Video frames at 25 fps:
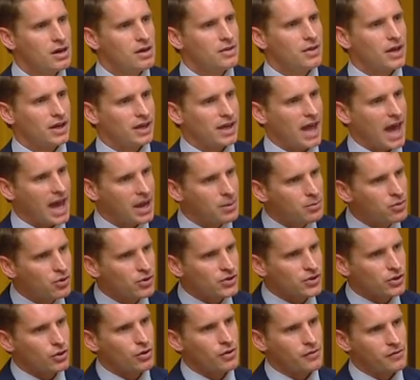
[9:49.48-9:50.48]
that can
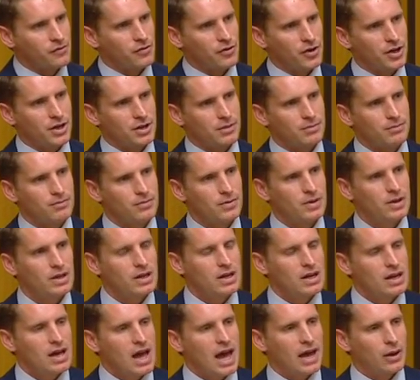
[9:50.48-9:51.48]
preserve freedom
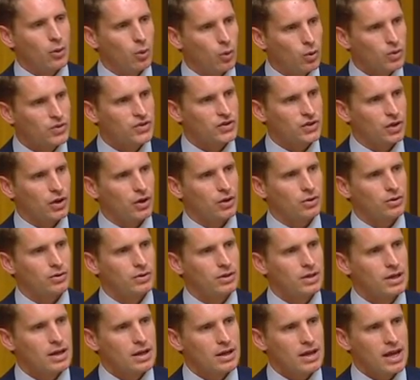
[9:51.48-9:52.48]
and also
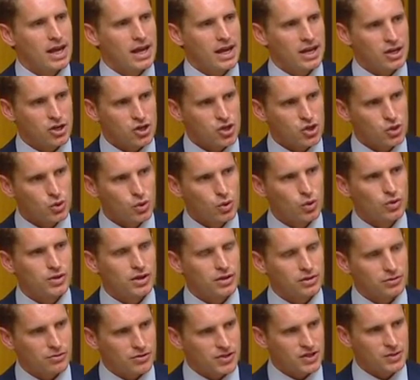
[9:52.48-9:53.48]
ensure
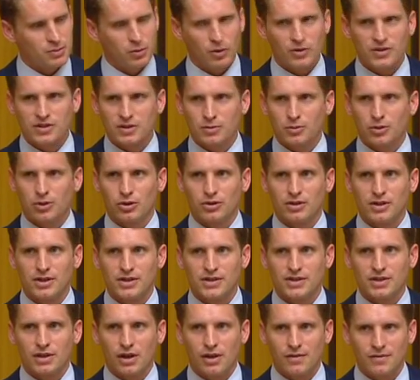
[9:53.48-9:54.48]
that the
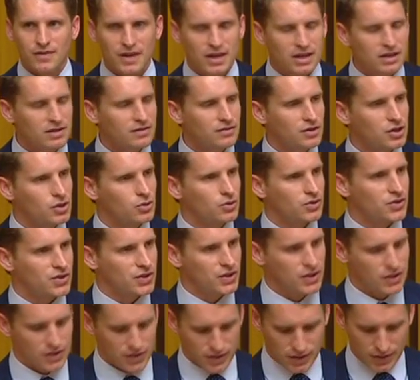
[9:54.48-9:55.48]
responsibilities of individual
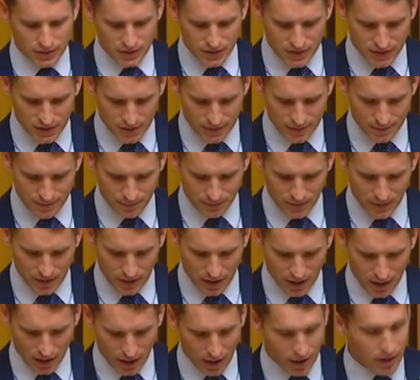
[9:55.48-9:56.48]
citizens
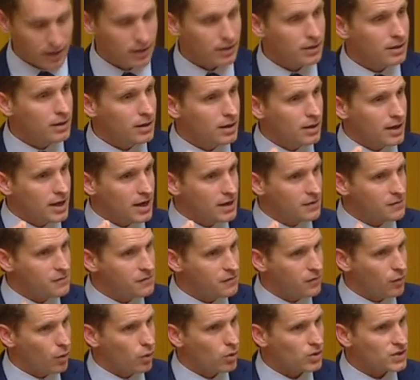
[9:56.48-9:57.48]
are
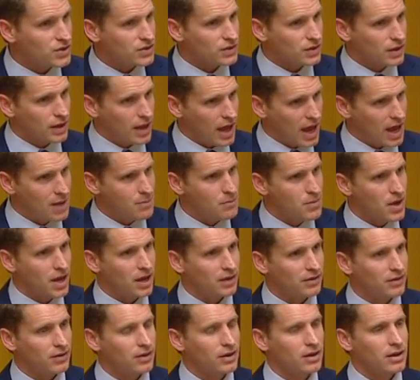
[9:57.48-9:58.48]
enforced and
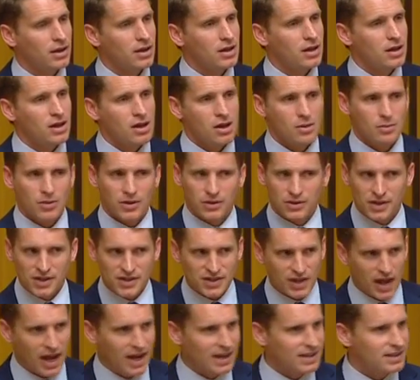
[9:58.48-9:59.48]
met But
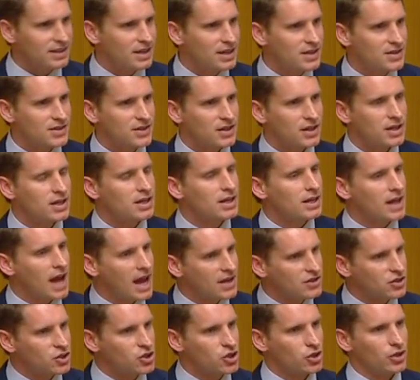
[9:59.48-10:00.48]
this 18C, it
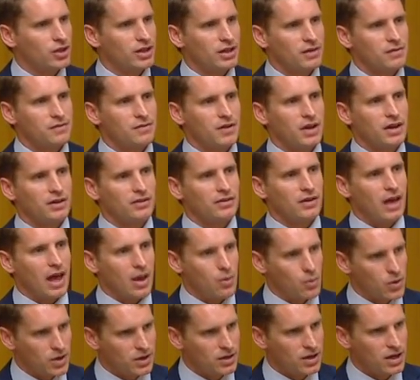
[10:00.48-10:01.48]
has a chilling effect
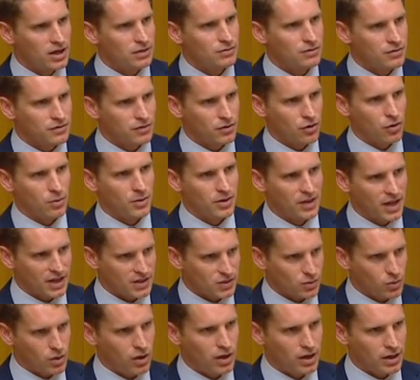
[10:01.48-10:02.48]
and we need reform, and
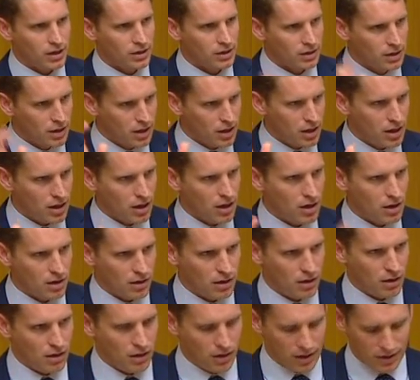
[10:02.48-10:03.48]
that's why
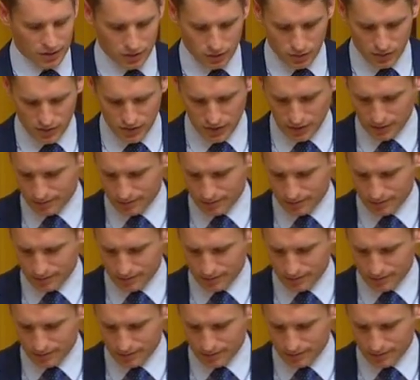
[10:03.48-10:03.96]
I endorse